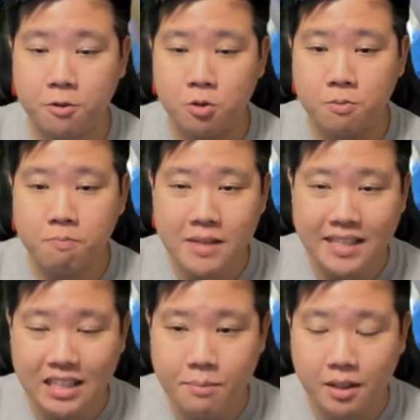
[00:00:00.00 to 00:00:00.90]
you
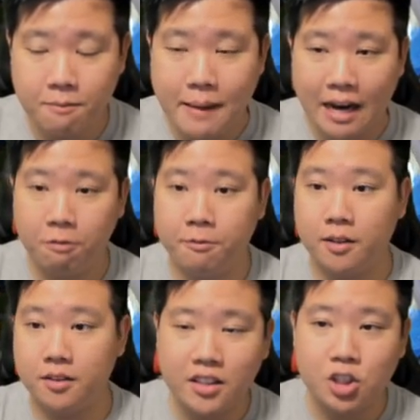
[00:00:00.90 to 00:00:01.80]
meet them in the
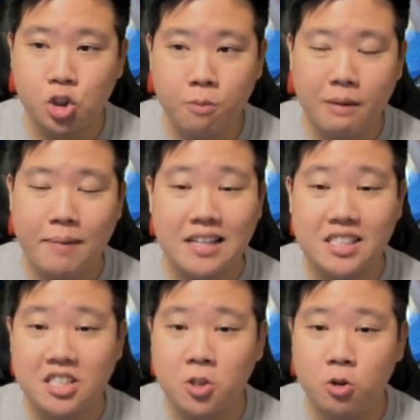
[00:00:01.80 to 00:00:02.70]
battlefield, their troop capacity
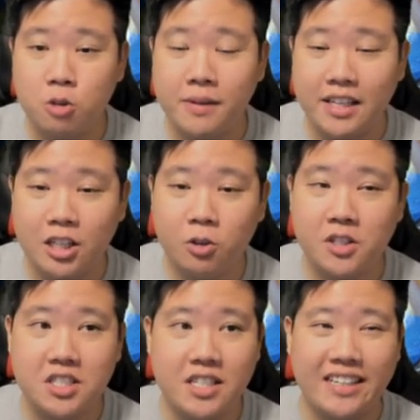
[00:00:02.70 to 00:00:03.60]
is going to be
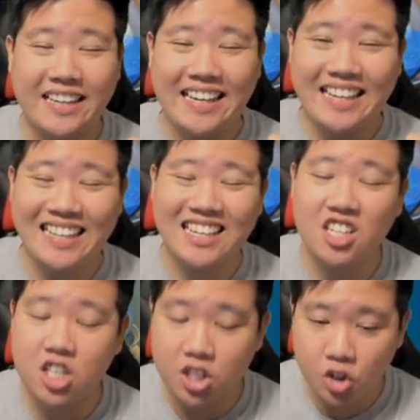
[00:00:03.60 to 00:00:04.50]
increasing in
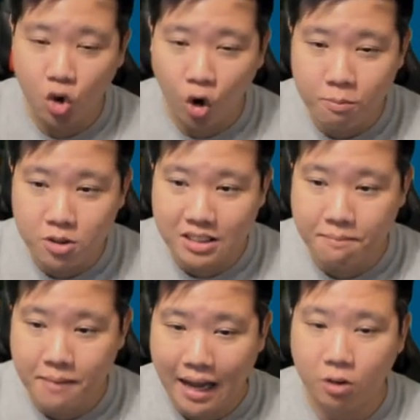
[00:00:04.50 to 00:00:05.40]
an enormous
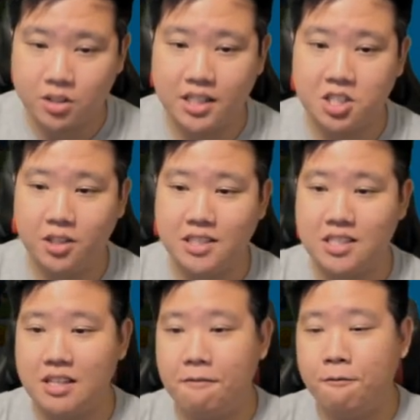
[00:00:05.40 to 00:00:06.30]
amount. As you can
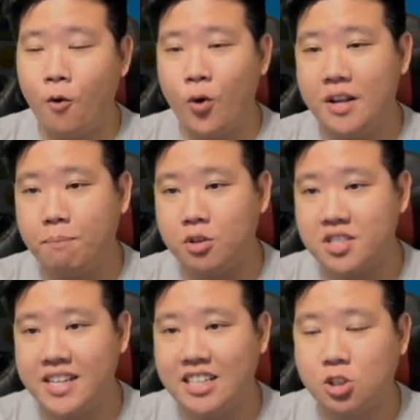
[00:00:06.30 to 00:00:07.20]
see,
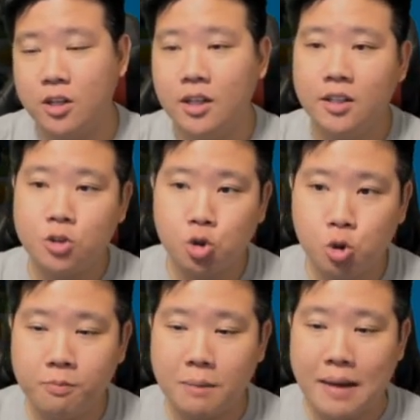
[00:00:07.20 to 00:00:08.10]
40%
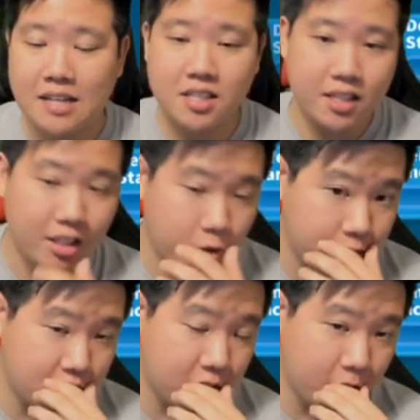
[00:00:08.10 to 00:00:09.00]
troop capacity
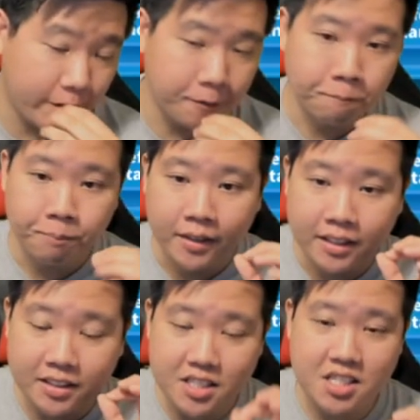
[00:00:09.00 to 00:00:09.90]
increase in here.
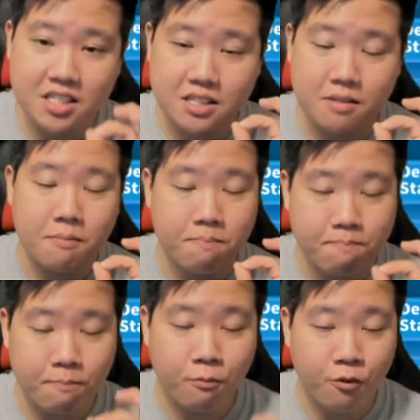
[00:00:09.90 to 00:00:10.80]
This is
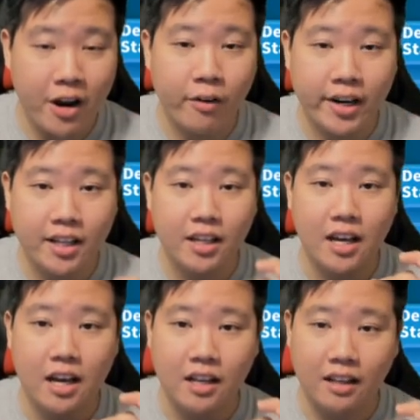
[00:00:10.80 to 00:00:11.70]
very
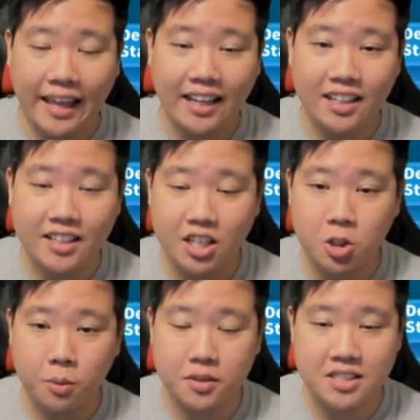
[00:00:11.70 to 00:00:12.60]
likely that
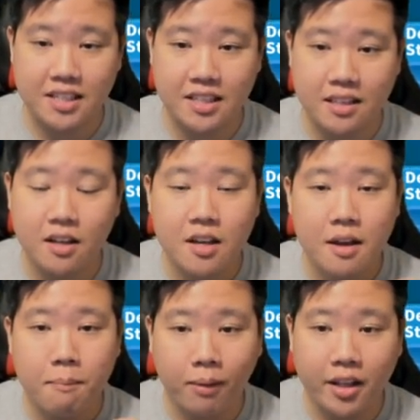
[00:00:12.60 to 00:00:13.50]
you will see
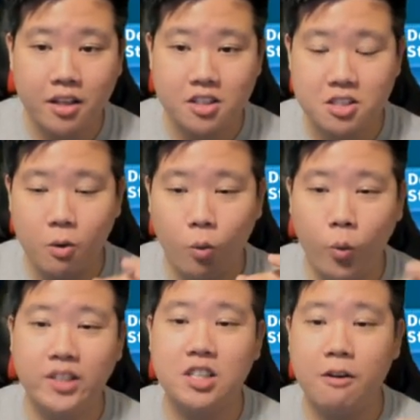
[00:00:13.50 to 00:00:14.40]
players with